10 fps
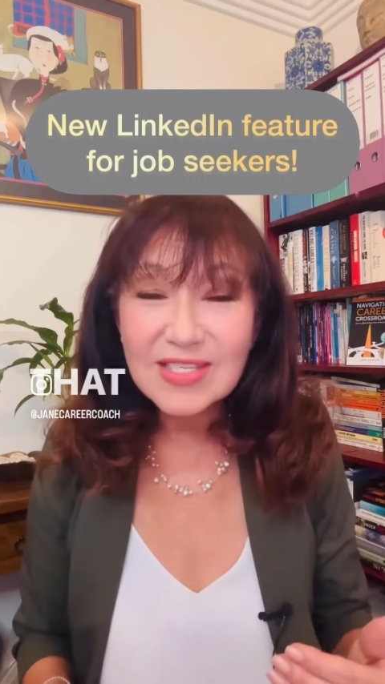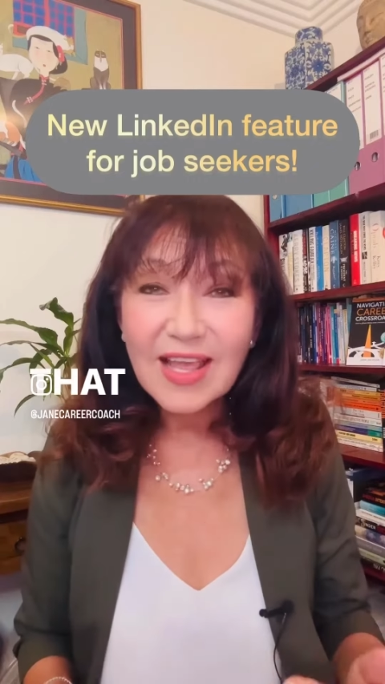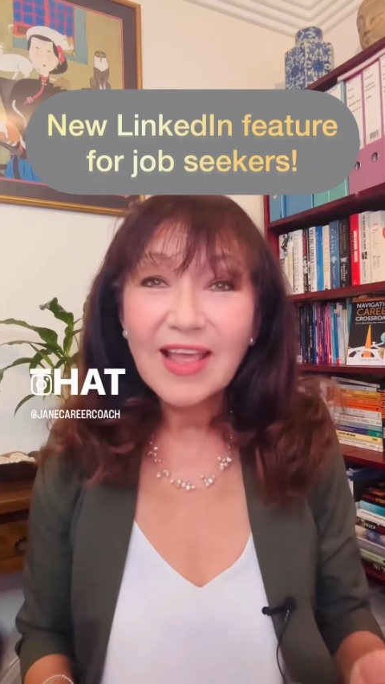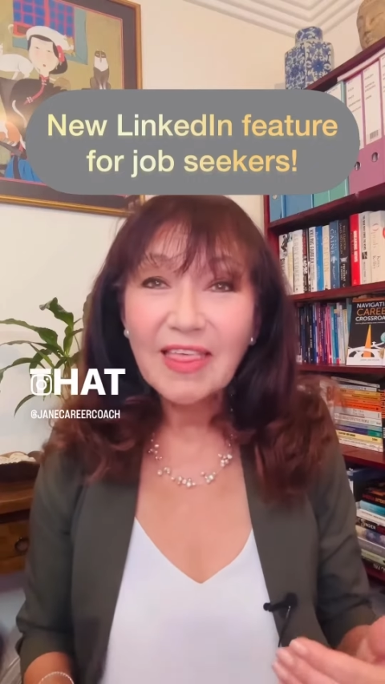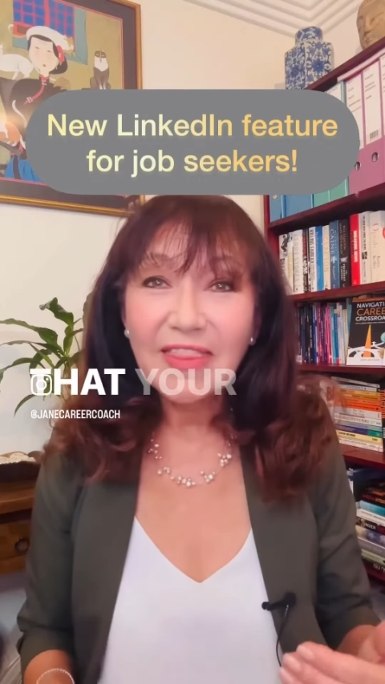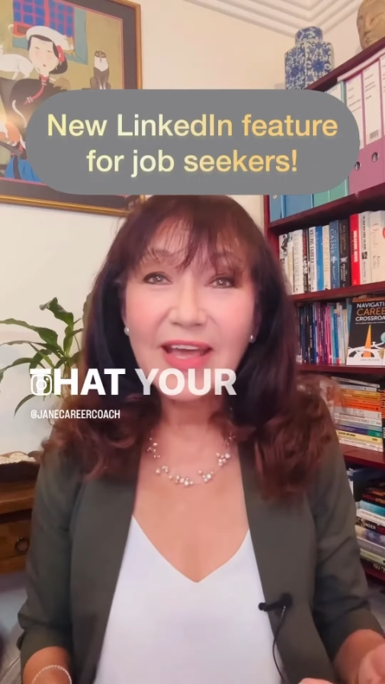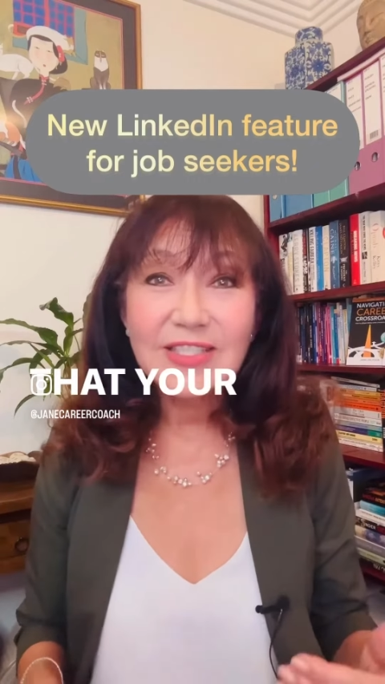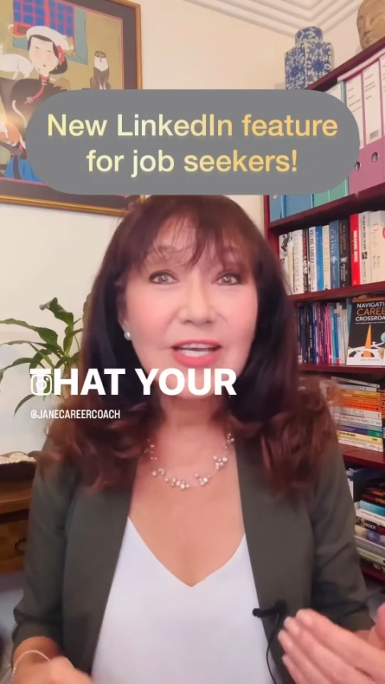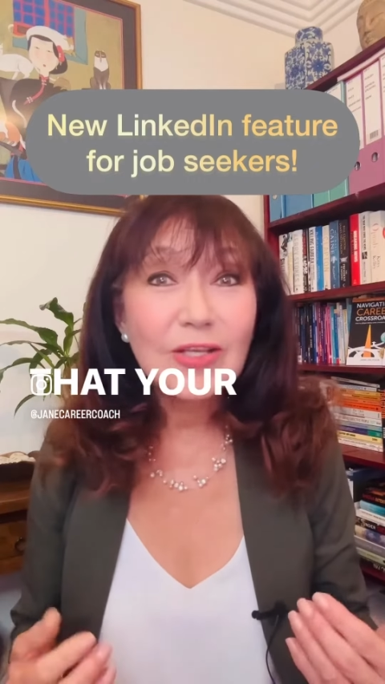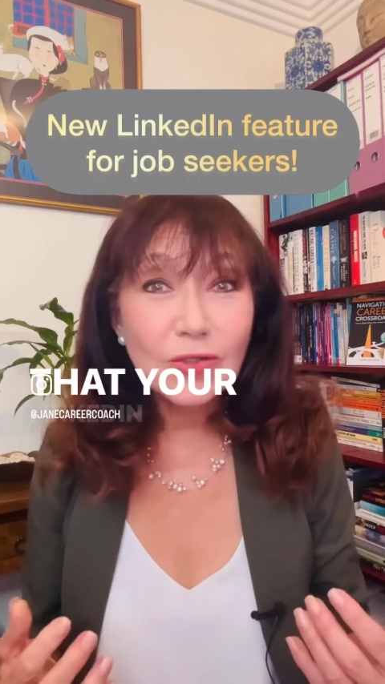that
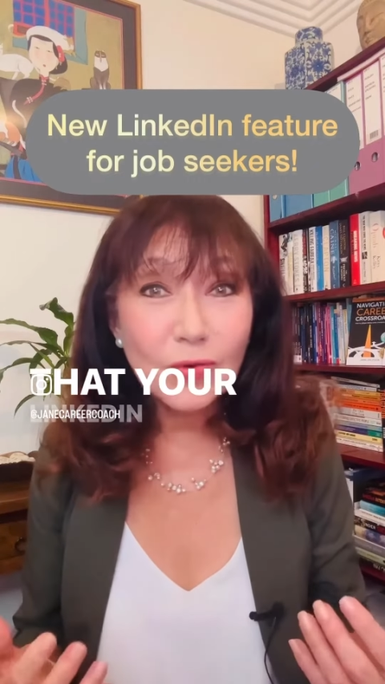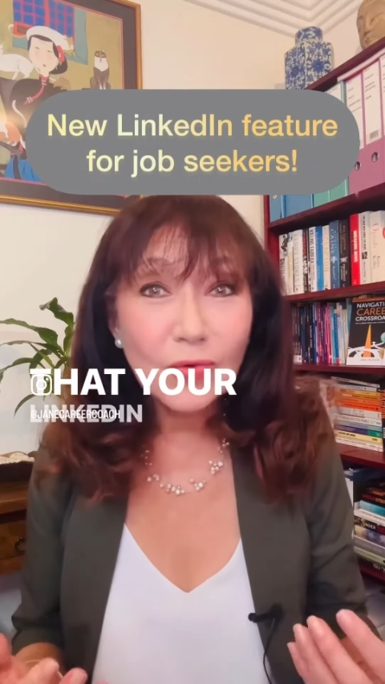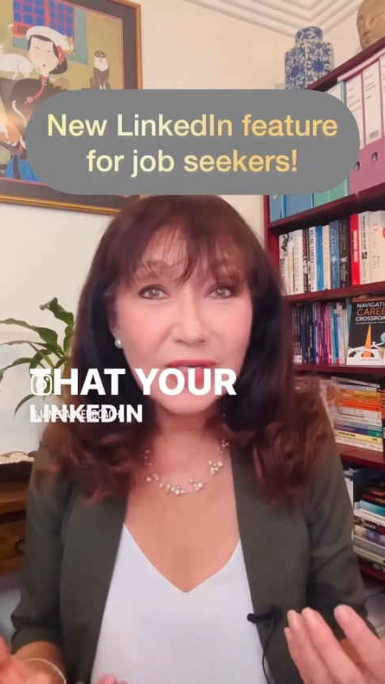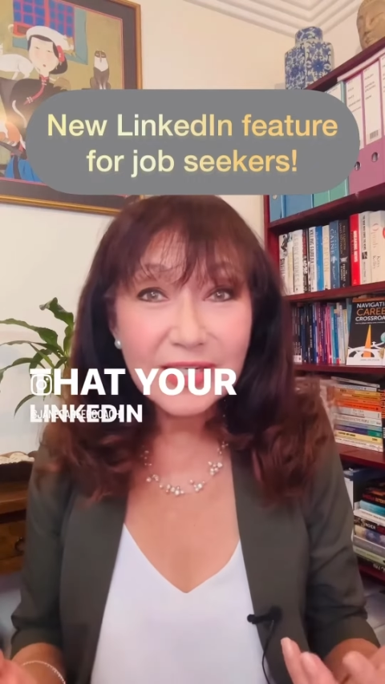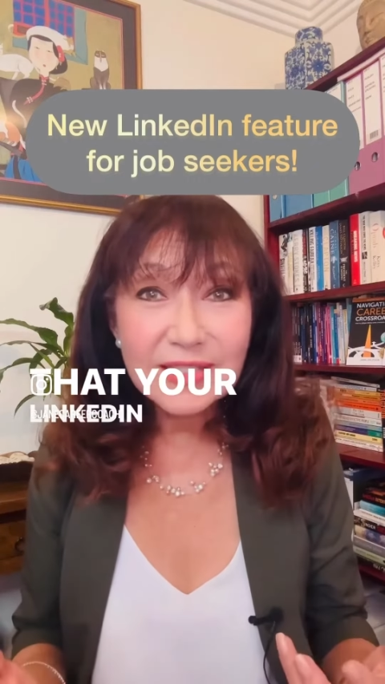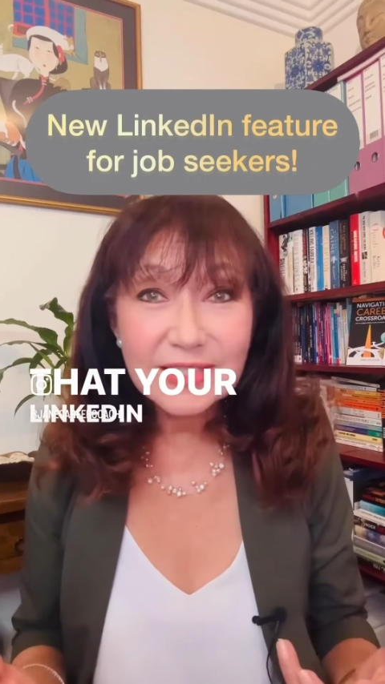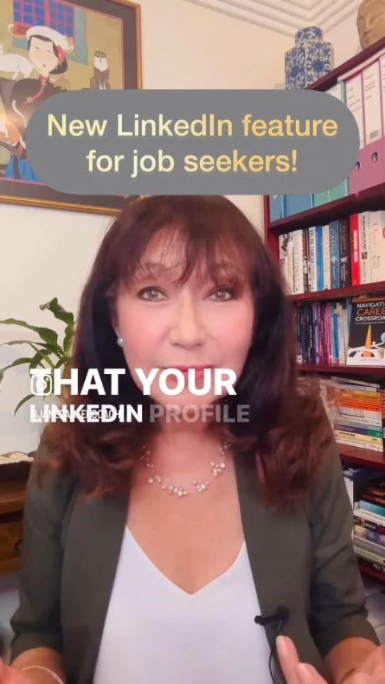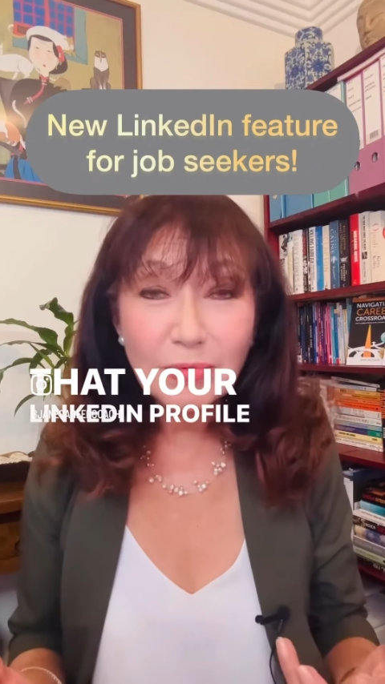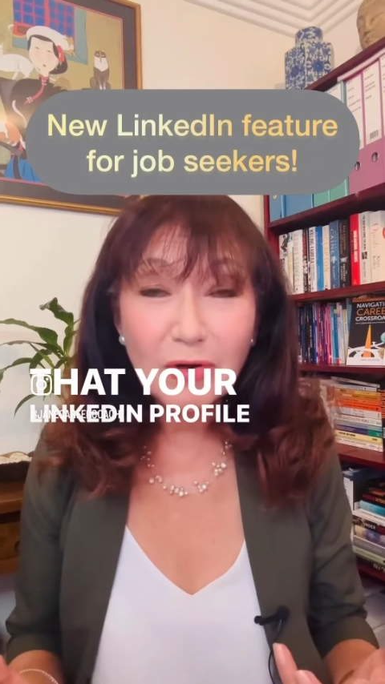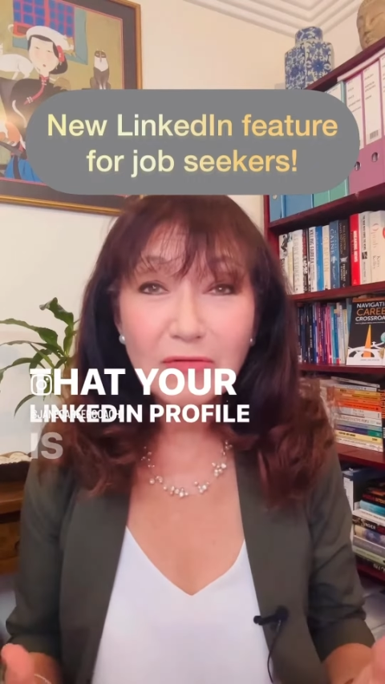your LinkedIn
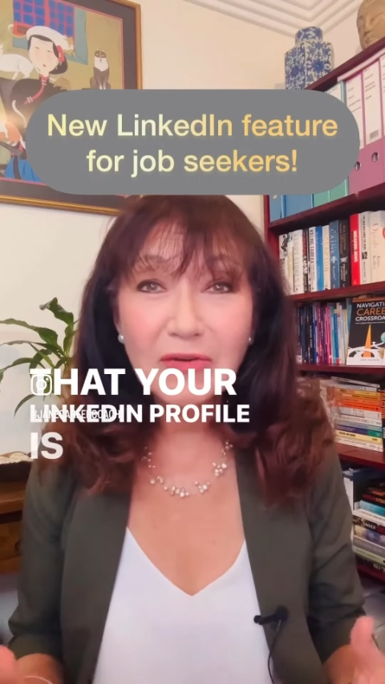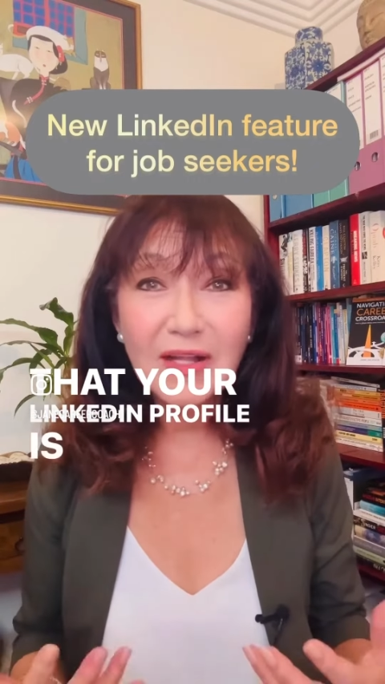profile is